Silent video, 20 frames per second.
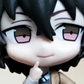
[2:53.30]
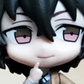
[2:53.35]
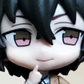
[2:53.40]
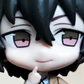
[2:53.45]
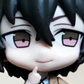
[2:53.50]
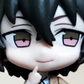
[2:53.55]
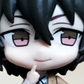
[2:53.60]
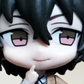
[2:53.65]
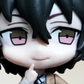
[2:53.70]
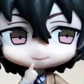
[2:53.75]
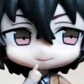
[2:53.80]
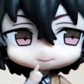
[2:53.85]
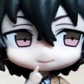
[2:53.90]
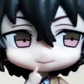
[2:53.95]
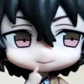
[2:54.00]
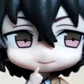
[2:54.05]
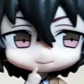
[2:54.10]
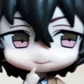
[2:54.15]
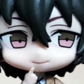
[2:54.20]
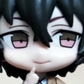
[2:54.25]
the
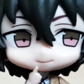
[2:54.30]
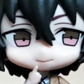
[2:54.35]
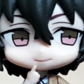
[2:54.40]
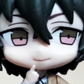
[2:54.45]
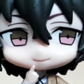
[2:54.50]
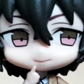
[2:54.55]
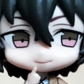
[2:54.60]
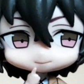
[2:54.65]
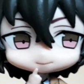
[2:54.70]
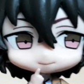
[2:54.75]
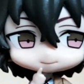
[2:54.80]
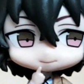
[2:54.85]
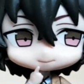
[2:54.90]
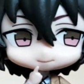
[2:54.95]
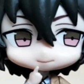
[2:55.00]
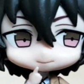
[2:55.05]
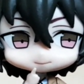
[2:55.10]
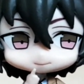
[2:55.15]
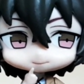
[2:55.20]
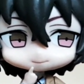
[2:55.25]
content
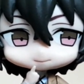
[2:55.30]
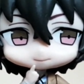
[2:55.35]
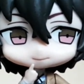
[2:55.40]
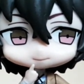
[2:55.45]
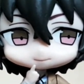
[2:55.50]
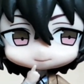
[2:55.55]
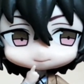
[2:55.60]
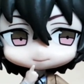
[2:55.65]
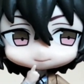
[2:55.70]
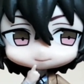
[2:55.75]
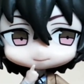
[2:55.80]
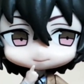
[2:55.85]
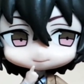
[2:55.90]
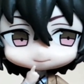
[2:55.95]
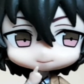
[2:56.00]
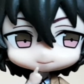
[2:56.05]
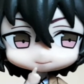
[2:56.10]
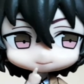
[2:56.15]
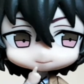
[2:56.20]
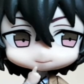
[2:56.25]
of
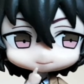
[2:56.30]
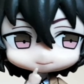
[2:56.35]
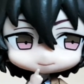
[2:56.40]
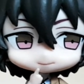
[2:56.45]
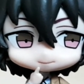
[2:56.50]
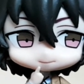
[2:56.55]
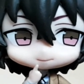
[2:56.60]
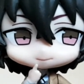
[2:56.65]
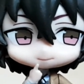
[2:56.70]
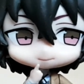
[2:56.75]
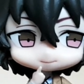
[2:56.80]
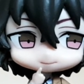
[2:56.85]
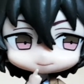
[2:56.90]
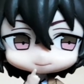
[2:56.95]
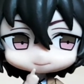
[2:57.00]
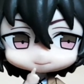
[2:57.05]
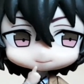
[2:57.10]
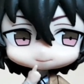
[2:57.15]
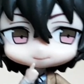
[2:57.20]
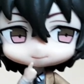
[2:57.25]
this
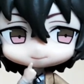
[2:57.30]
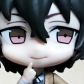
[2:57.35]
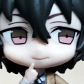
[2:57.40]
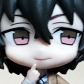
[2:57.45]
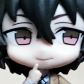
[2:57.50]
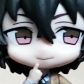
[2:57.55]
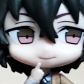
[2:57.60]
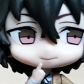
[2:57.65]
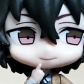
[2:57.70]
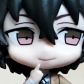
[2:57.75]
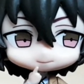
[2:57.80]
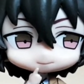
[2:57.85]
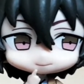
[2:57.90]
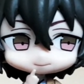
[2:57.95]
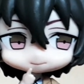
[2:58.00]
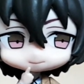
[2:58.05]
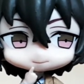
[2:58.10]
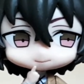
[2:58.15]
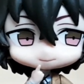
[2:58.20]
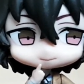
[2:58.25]
website is of course
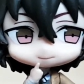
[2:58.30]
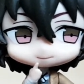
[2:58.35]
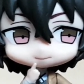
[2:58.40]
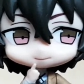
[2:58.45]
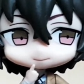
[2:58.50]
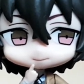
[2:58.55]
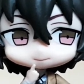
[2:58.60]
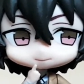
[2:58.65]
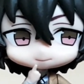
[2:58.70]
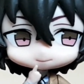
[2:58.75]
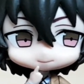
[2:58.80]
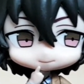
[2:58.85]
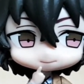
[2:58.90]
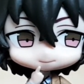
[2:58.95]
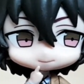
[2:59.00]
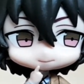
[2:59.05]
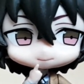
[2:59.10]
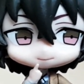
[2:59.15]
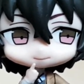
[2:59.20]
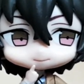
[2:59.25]
Mervin Malonzo's
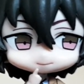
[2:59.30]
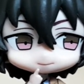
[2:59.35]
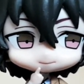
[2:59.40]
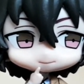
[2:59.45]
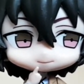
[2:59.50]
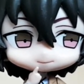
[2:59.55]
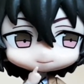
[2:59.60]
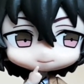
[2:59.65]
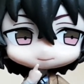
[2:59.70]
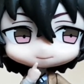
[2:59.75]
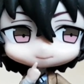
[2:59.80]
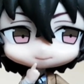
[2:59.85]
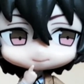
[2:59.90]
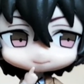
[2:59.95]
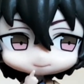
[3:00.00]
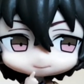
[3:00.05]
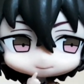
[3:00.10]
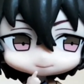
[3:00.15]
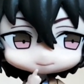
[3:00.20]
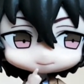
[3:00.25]
work, both the long
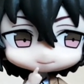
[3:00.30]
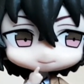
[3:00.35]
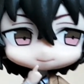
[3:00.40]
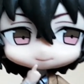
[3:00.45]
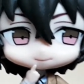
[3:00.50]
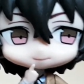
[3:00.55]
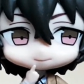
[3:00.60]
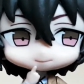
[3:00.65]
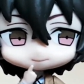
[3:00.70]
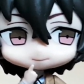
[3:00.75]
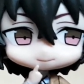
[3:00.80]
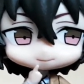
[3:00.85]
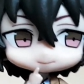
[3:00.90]
form and the short